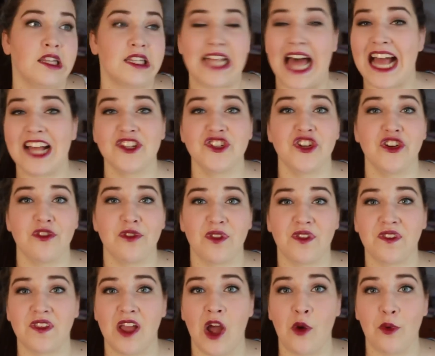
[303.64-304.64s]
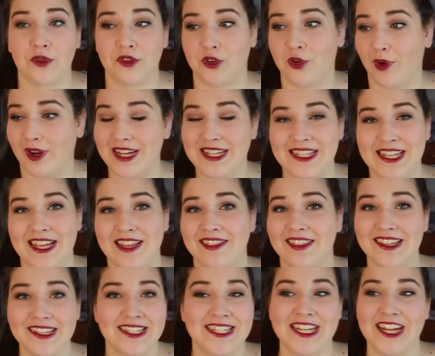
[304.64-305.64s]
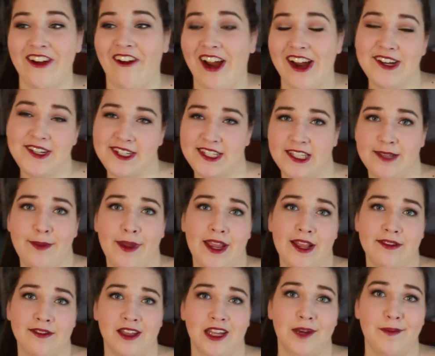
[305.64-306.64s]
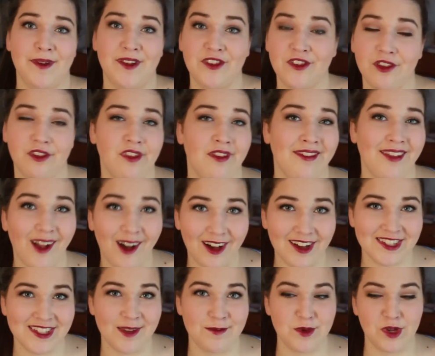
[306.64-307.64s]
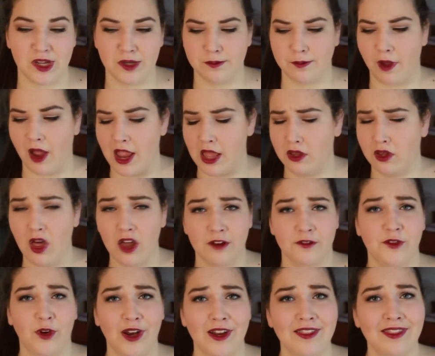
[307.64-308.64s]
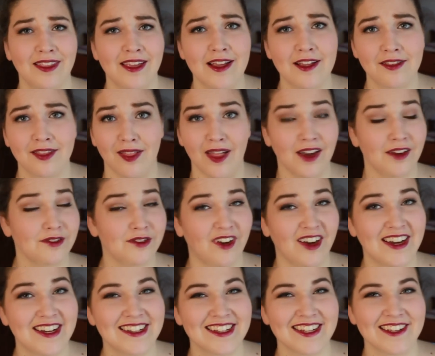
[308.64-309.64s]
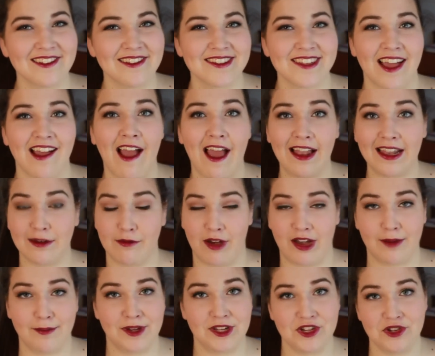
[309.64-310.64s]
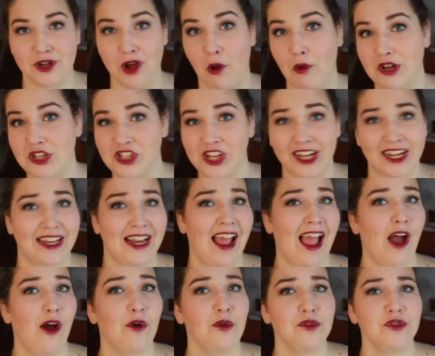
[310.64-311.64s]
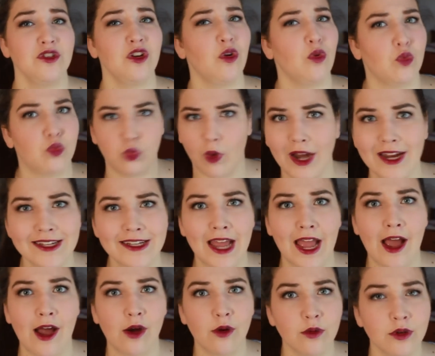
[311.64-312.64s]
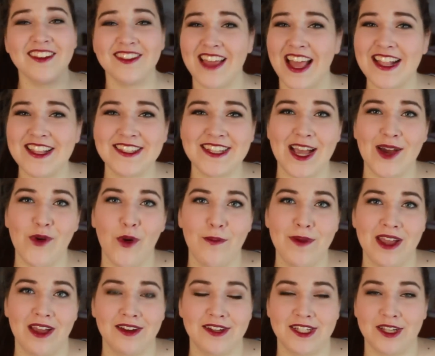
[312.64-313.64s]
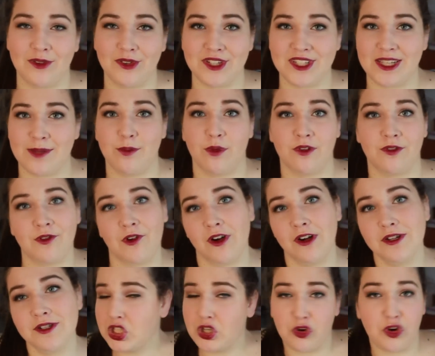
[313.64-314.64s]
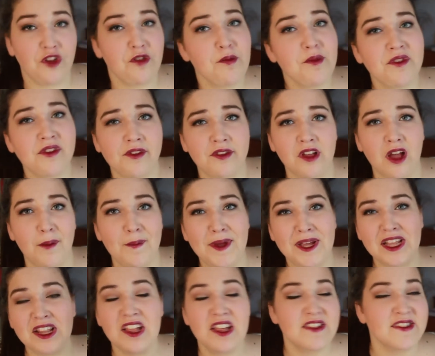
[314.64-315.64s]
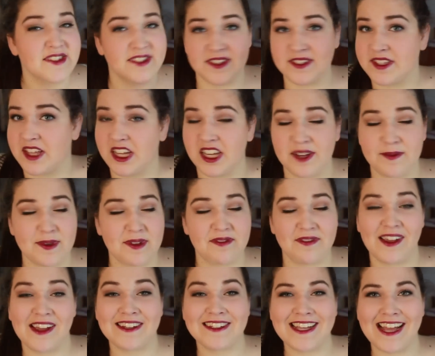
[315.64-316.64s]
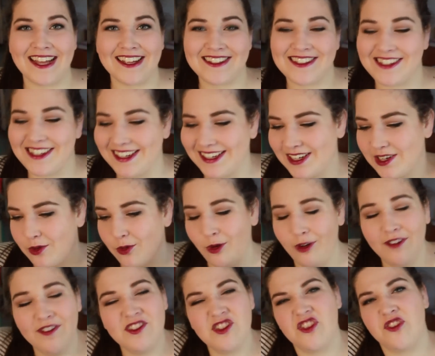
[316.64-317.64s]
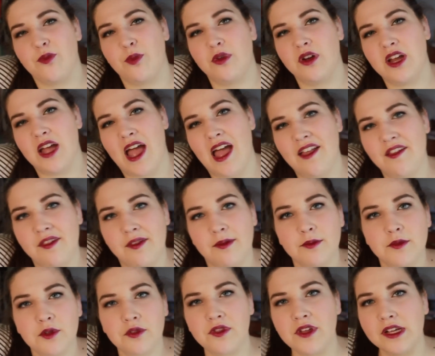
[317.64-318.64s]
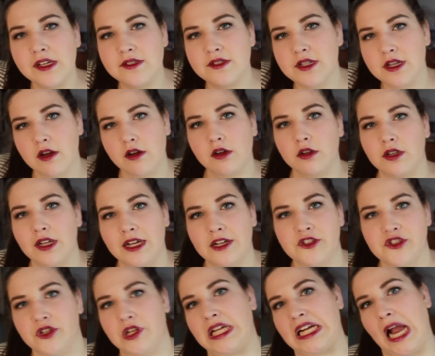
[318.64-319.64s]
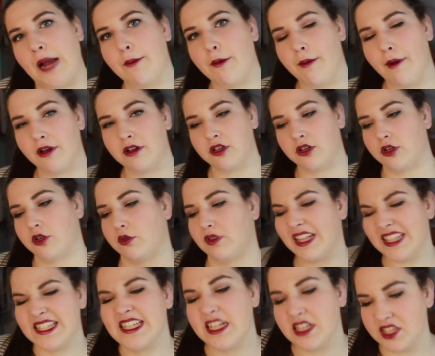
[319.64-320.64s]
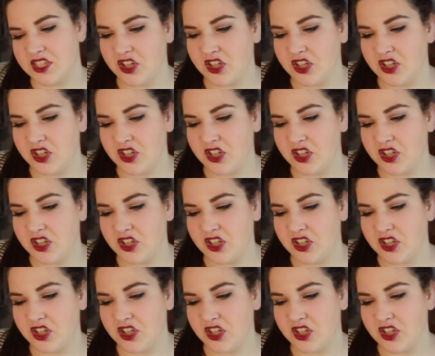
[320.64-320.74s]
Last year the sale was crazy, this year I anticipate anticipate it's going to be just as awesome. You can buy a lot of great things, a lot of great deals. I highly recommend you go and check it out right now. That sale will be until December 1st. Christmas is coming. This is going to be fantastic. Or if you just want to add some new things to your collection like I'm about to do, let's get